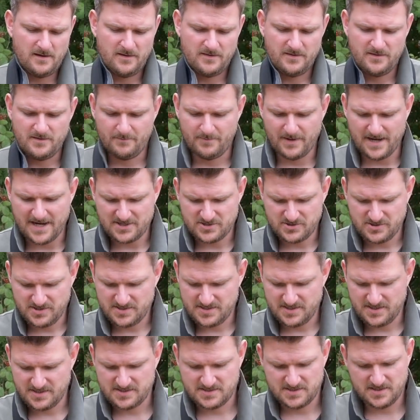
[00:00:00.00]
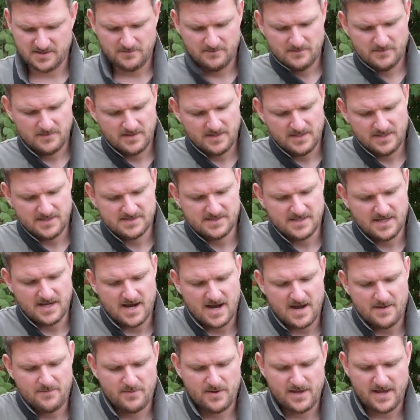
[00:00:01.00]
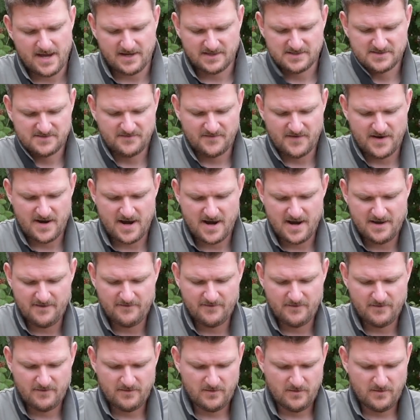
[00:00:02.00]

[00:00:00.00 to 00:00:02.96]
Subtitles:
The battery system is the IPX5,